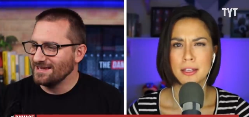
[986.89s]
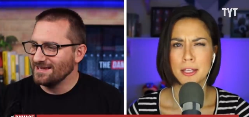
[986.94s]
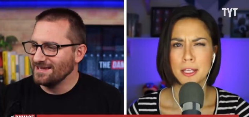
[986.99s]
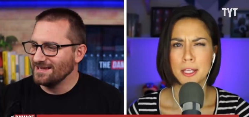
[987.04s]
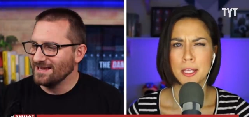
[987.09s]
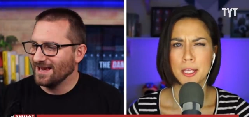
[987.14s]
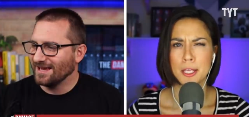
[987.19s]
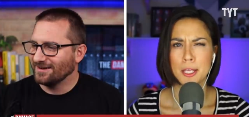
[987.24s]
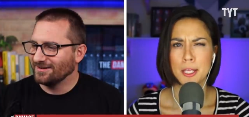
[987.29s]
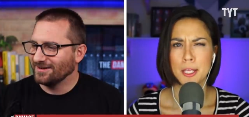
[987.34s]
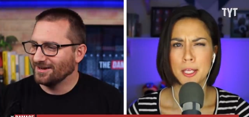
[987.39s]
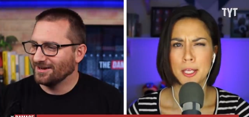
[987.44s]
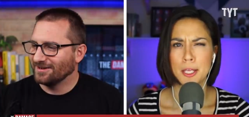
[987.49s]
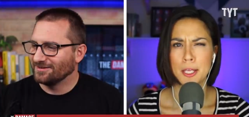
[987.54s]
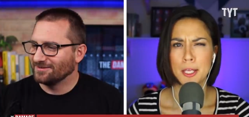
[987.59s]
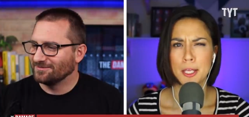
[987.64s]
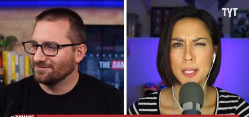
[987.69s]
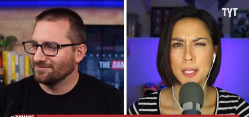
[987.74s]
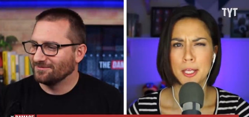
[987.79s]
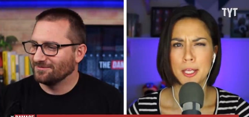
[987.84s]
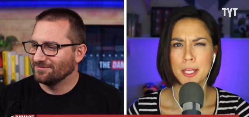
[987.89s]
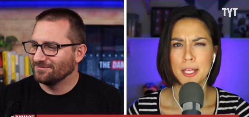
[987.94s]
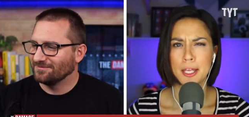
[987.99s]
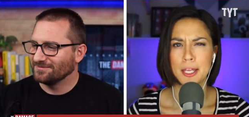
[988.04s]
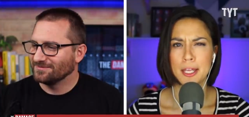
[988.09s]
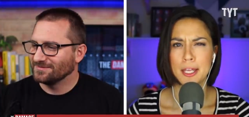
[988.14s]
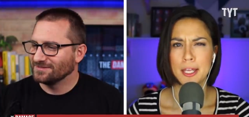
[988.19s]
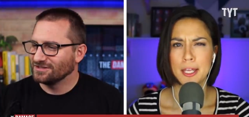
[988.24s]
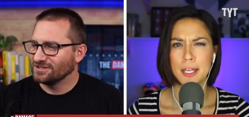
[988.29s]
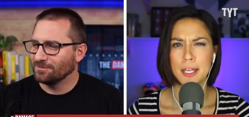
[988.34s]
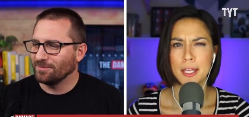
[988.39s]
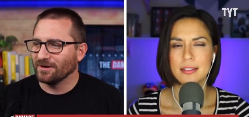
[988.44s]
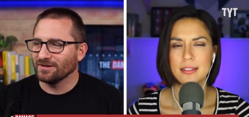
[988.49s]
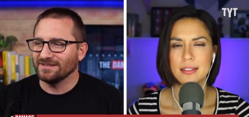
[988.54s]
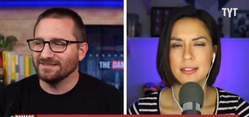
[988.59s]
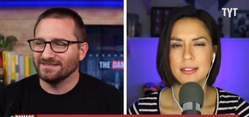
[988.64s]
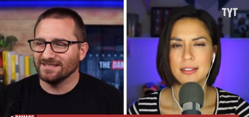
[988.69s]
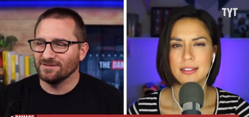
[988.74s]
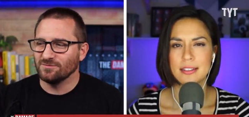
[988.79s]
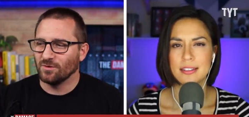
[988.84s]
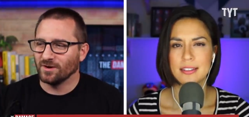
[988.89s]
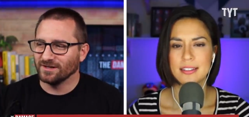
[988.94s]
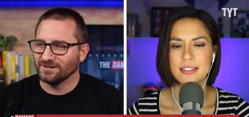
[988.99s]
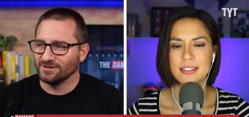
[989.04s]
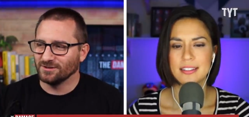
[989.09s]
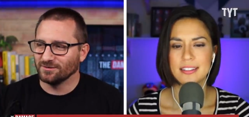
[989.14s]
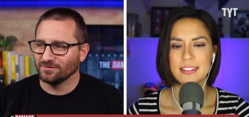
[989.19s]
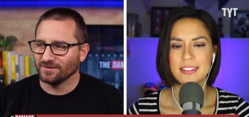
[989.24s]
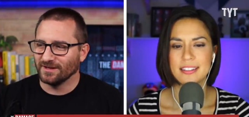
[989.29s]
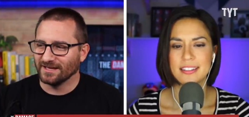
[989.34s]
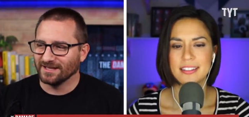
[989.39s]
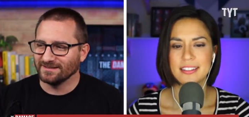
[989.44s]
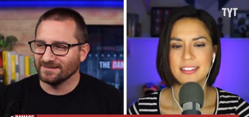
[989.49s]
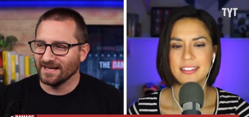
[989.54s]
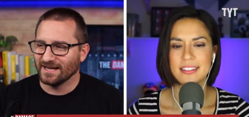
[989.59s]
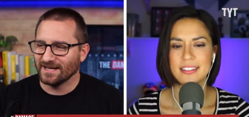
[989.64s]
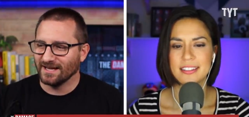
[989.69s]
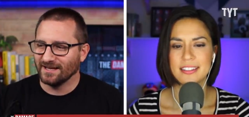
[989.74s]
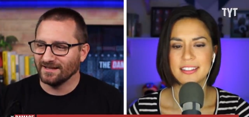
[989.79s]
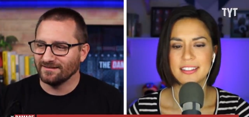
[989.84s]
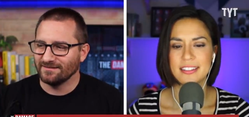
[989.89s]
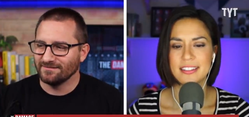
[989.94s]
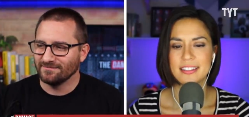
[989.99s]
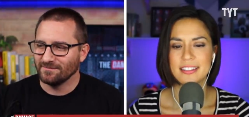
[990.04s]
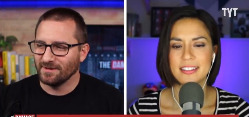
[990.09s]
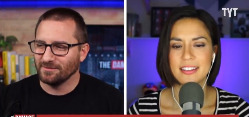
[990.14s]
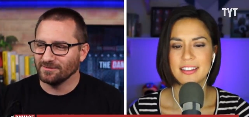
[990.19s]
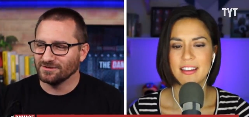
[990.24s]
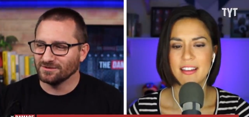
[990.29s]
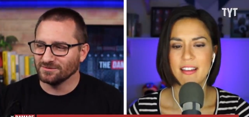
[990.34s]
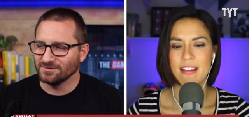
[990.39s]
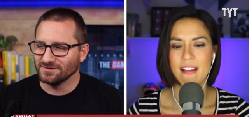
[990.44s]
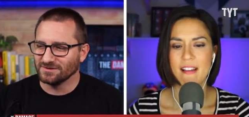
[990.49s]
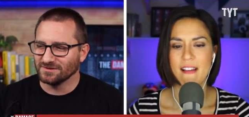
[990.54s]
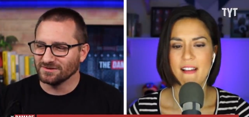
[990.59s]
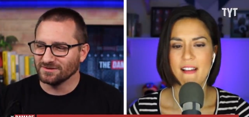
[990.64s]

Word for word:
Speaker 1: I don't know. She apparently didn't want to do it for like a decade. Maybe she was